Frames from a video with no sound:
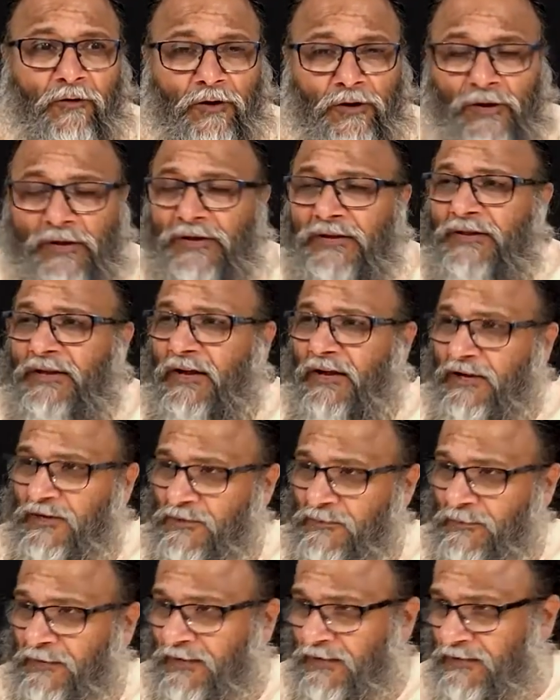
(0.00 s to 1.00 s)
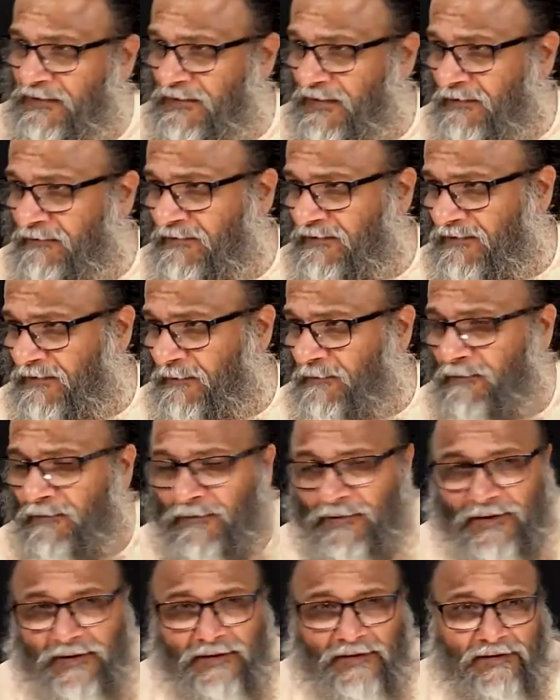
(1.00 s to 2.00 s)
following the Kashmiri
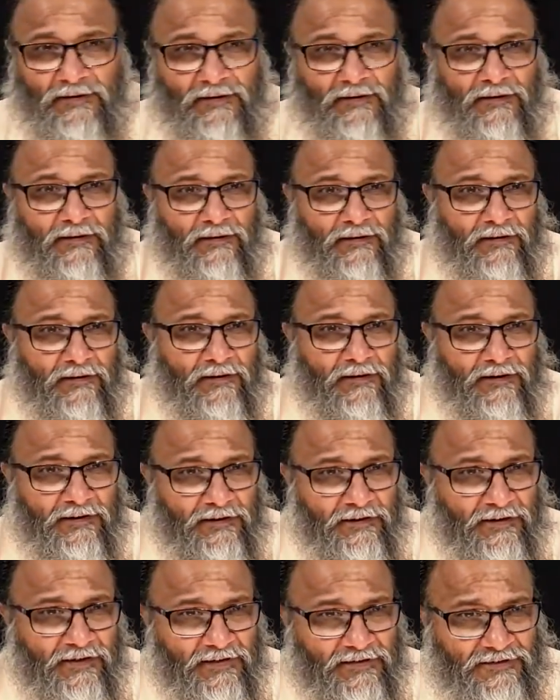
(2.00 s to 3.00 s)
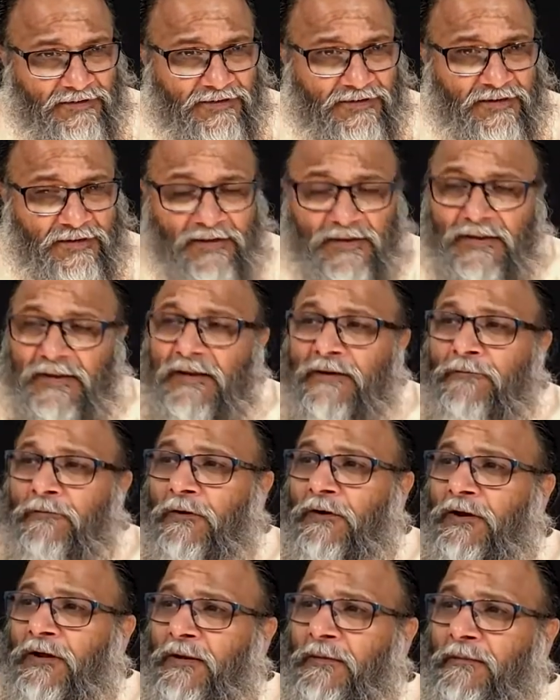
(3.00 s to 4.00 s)
Shaivism uh, lineage
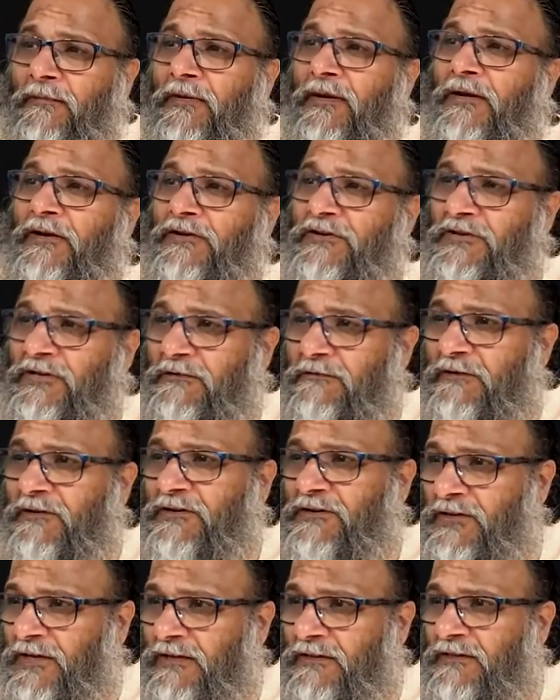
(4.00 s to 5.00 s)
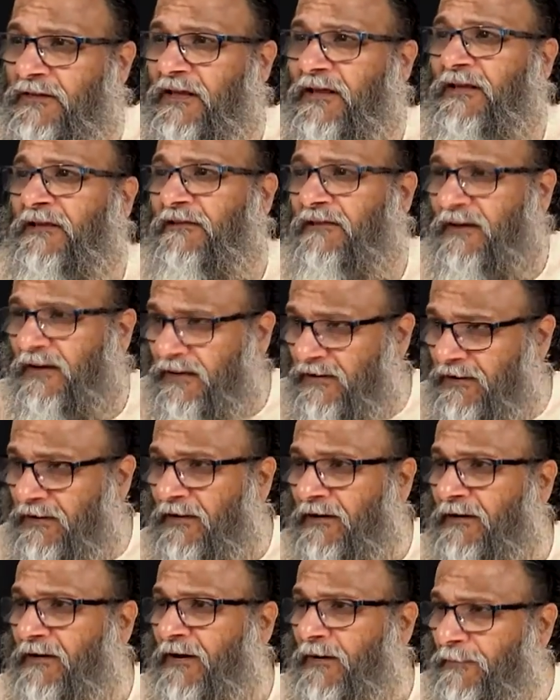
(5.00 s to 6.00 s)
for him Shiva Shakti is an
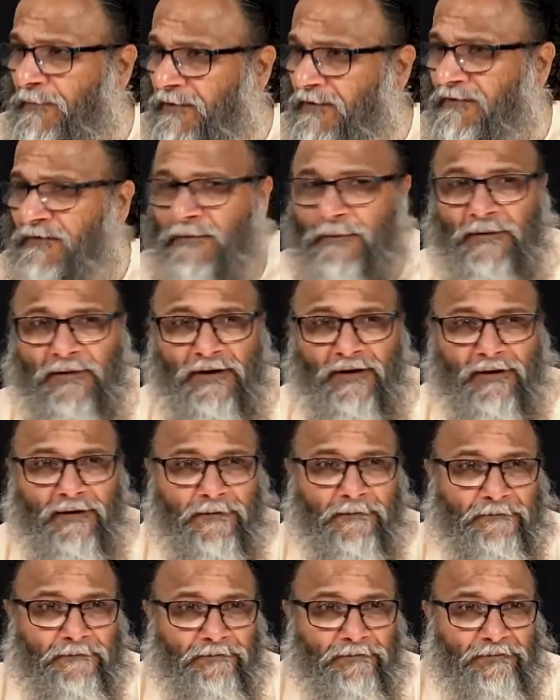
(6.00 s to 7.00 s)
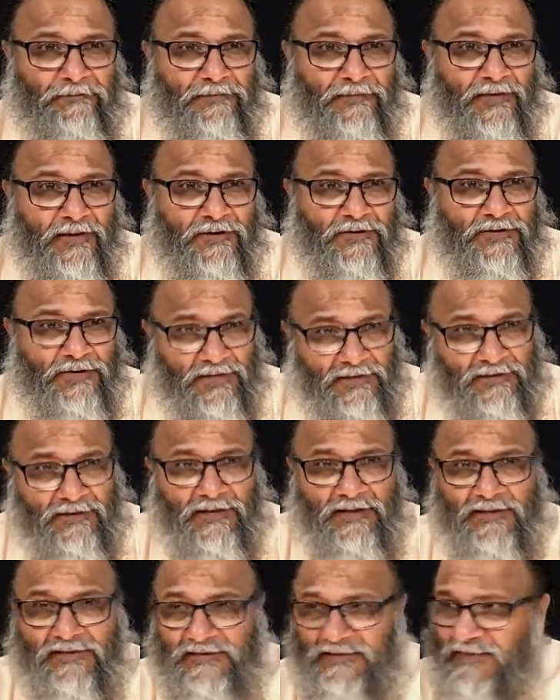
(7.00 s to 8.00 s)
eternal principle
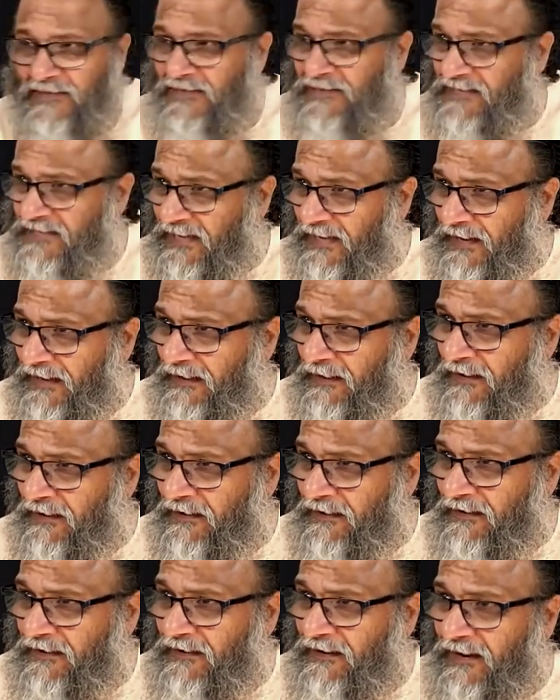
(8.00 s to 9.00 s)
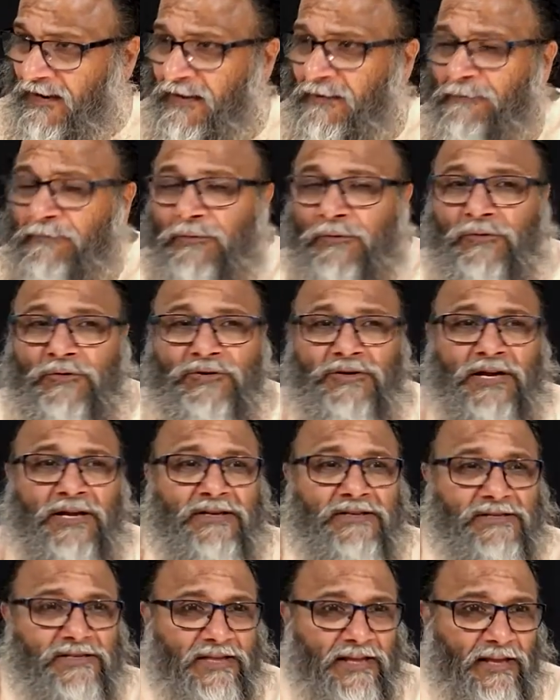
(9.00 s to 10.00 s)
Shakti is the seed and
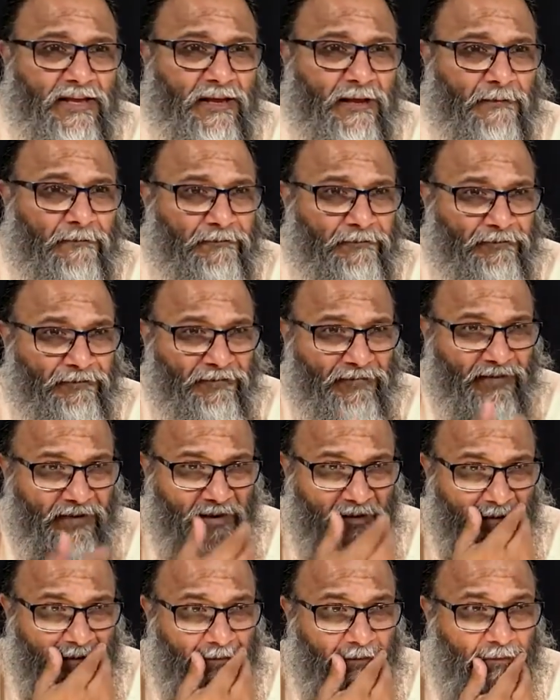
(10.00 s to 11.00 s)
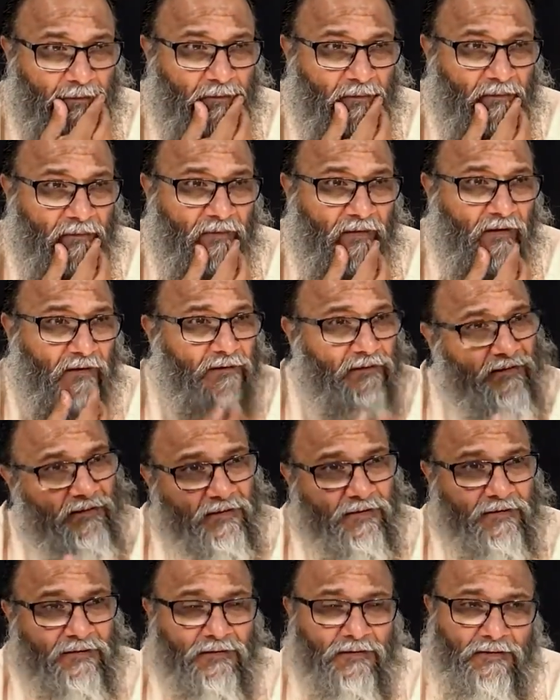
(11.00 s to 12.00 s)
Purusha is the the,
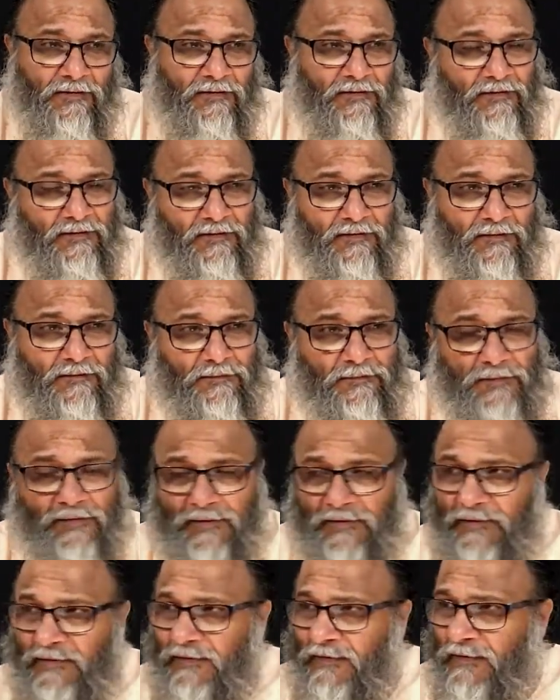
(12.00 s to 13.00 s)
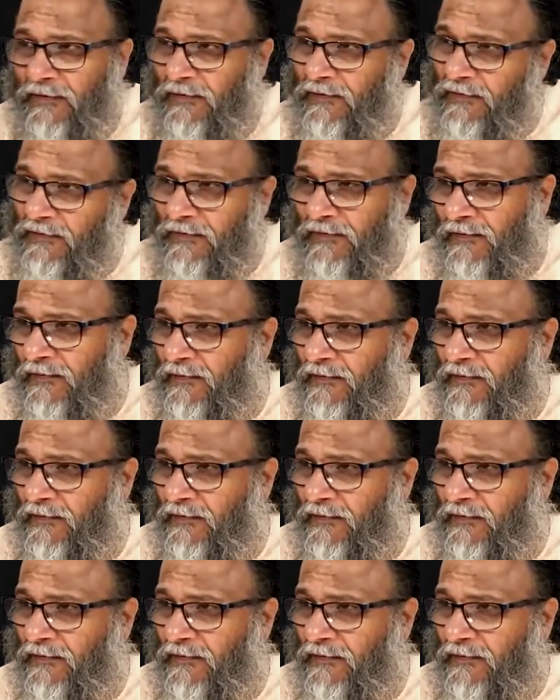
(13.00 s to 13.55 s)
the, the,